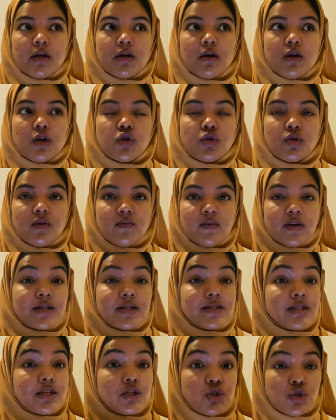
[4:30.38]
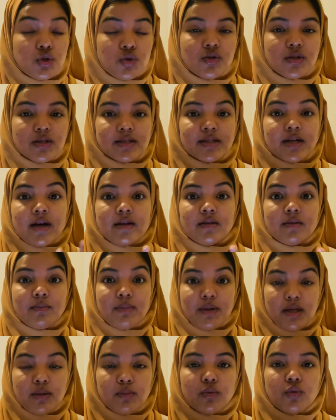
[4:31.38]
university tutors are the
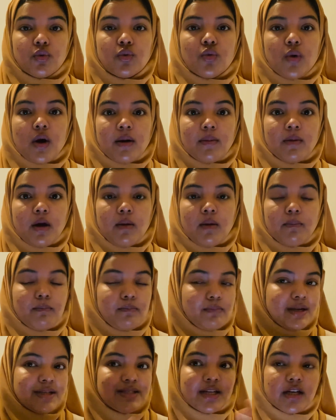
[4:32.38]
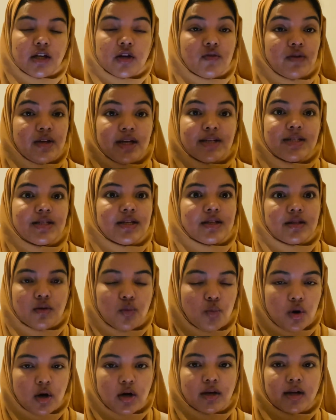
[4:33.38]
people who are basically creating the
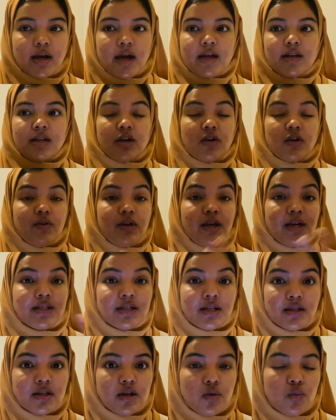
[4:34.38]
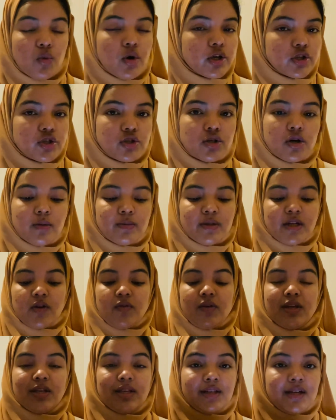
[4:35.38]
work, and they're creating the workshop, they're
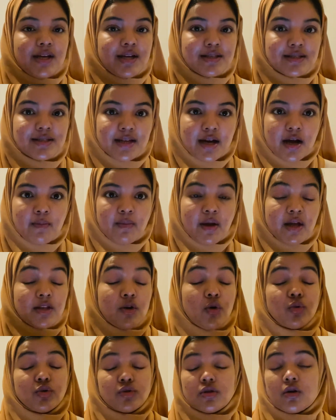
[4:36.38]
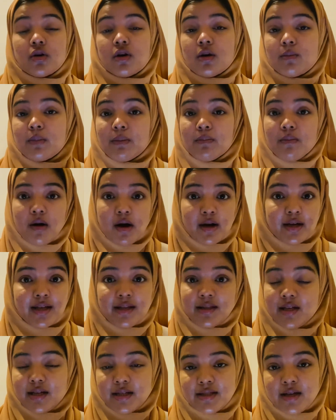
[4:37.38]
creating the exam, and they're also going to be marking
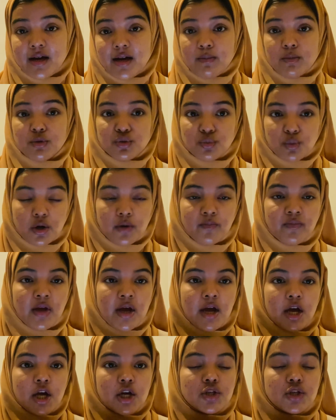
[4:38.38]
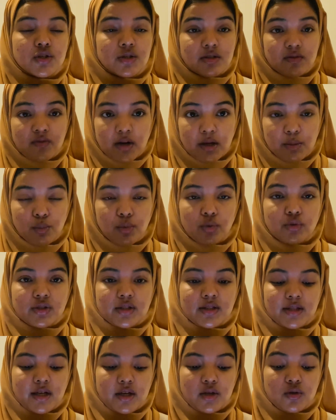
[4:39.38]
the exam as well. So it's very
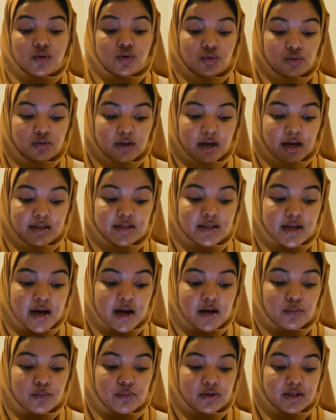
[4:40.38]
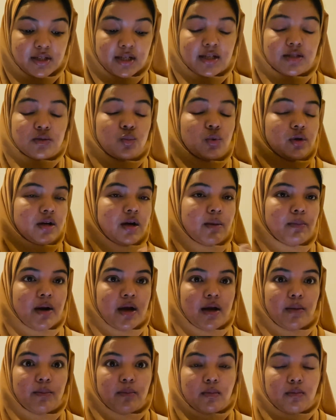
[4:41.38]
important that you do that and predict what
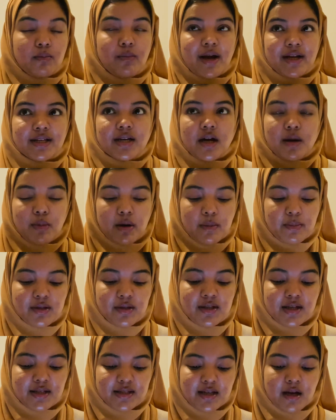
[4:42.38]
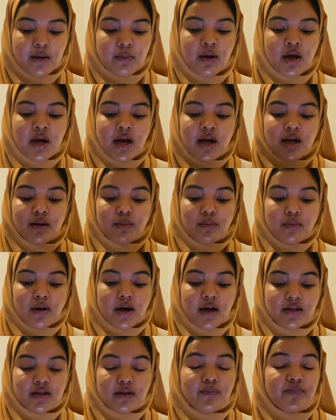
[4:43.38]
might come up in the exam. But